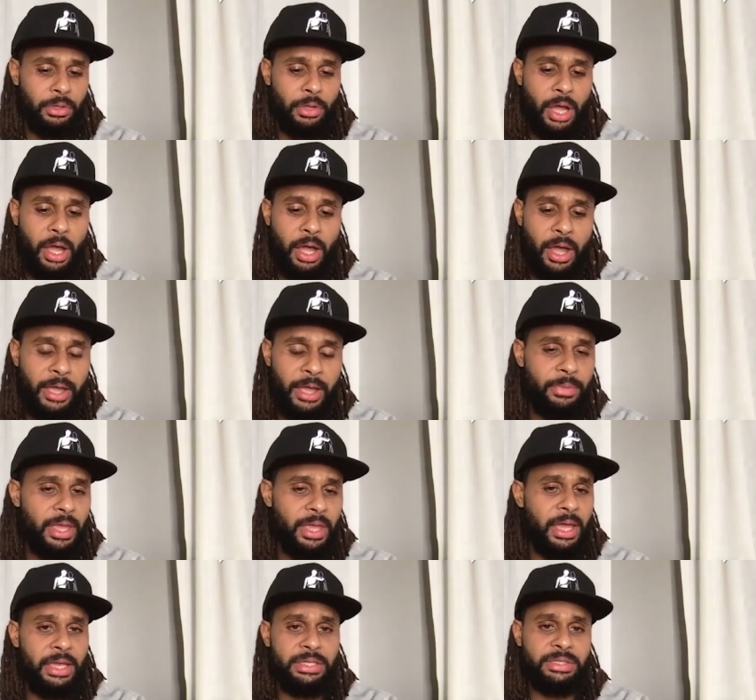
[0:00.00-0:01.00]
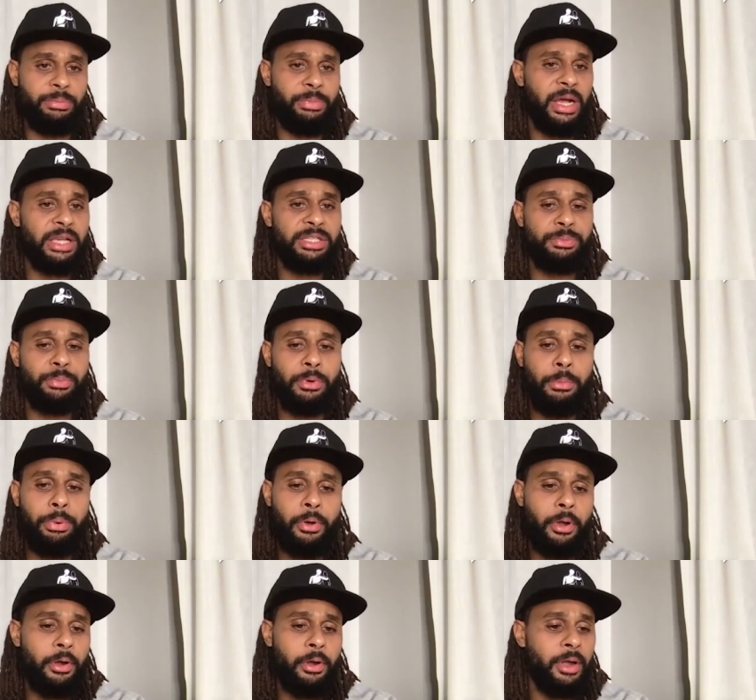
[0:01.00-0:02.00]
uh, IBA is a basketball
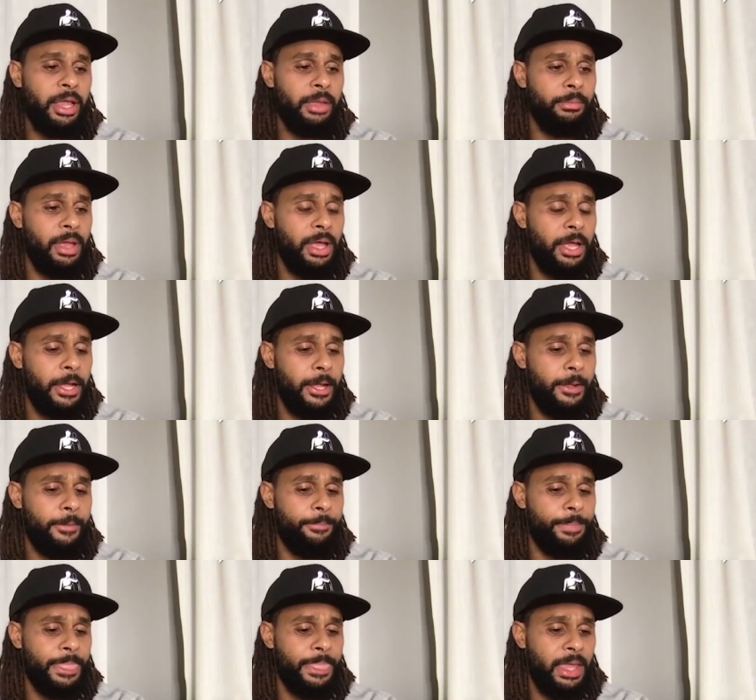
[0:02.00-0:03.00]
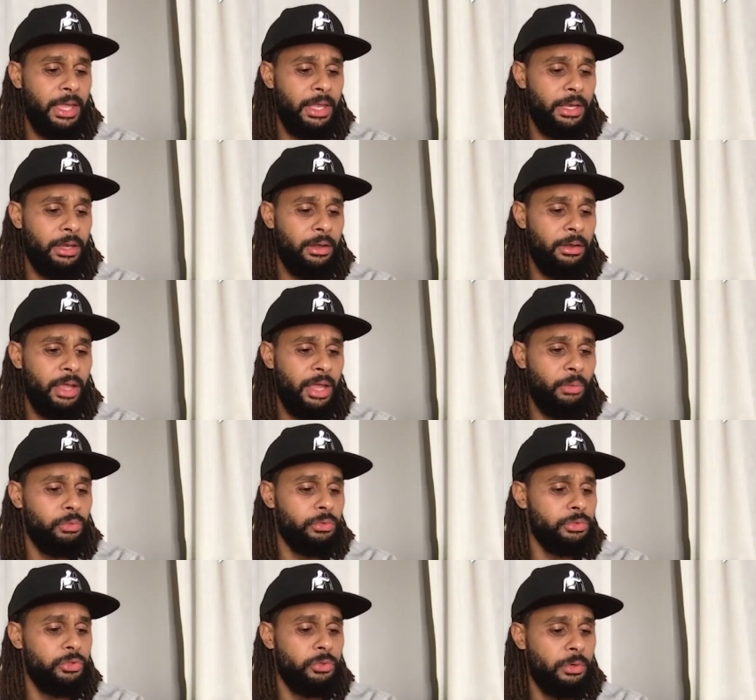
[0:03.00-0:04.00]
program um, and, and
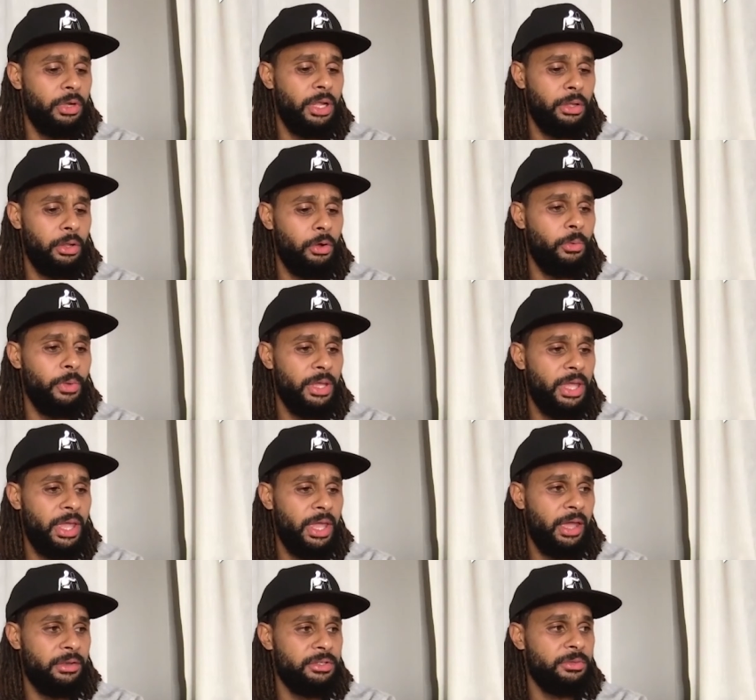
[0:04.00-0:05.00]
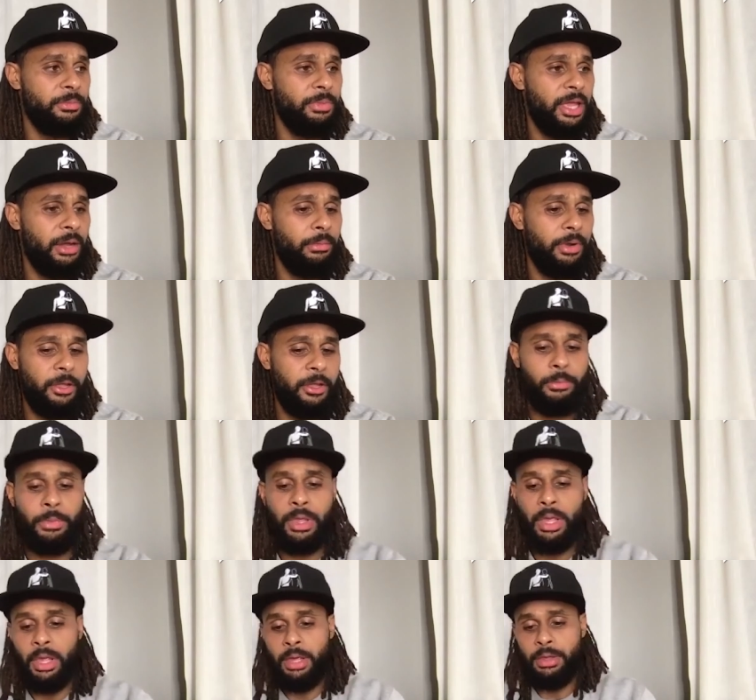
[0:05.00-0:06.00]
we'll do all, all we can to be able to help
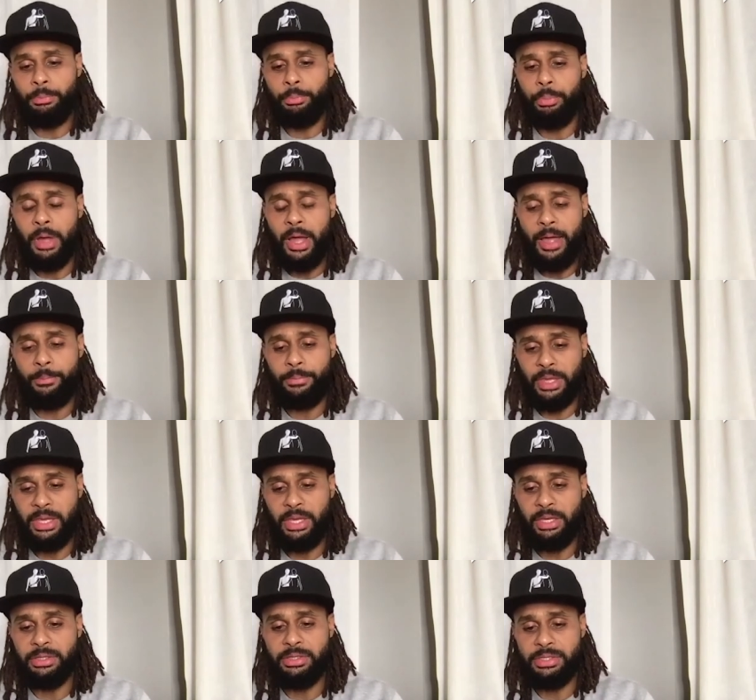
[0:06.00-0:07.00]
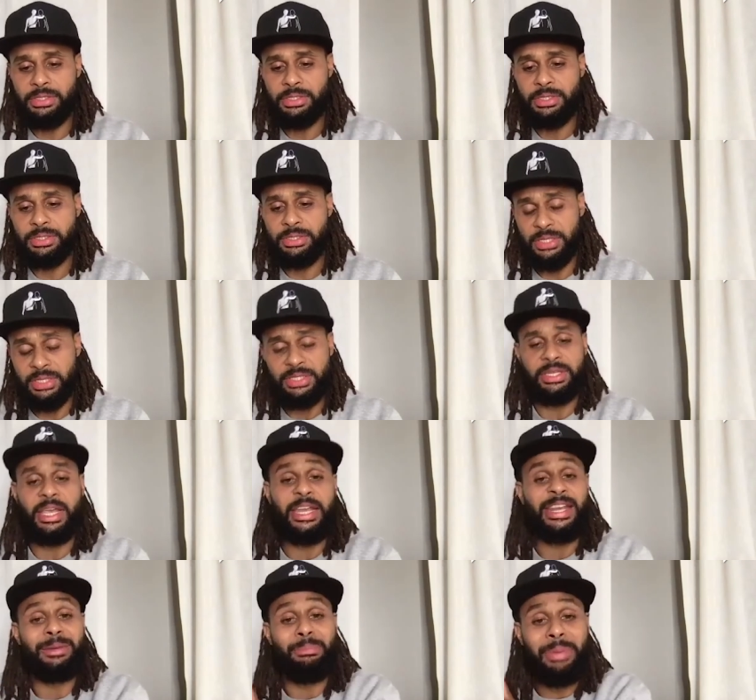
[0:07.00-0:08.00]
um, kids
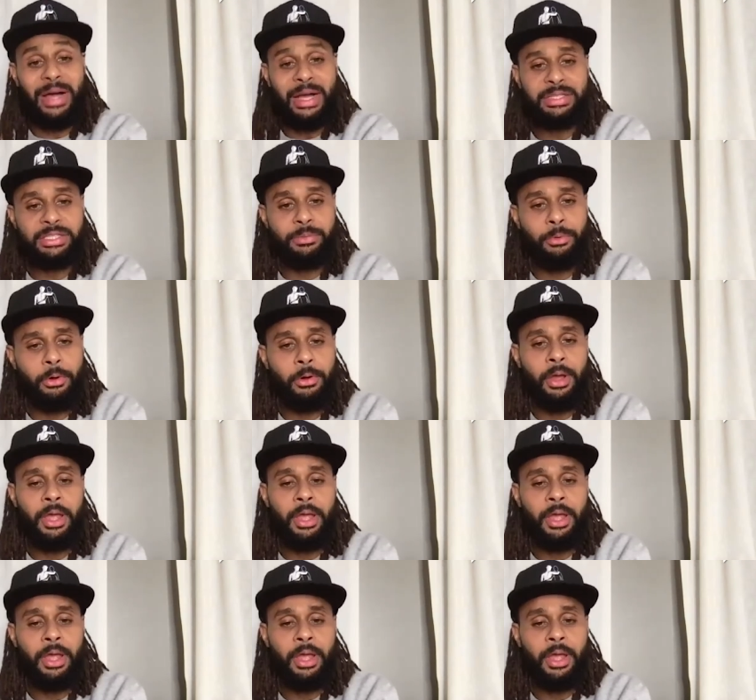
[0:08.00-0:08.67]
succeed in basketball.